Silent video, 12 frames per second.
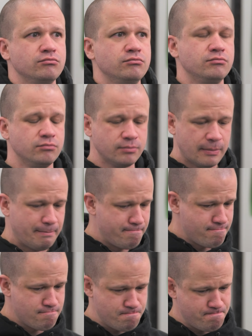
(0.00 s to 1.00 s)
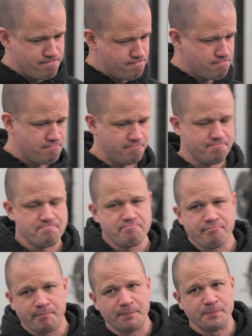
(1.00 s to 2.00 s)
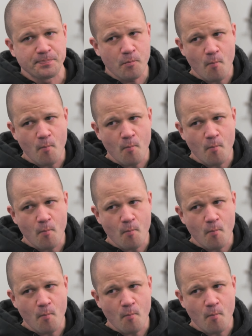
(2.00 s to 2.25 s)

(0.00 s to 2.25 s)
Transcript: as quickly as you can, okay?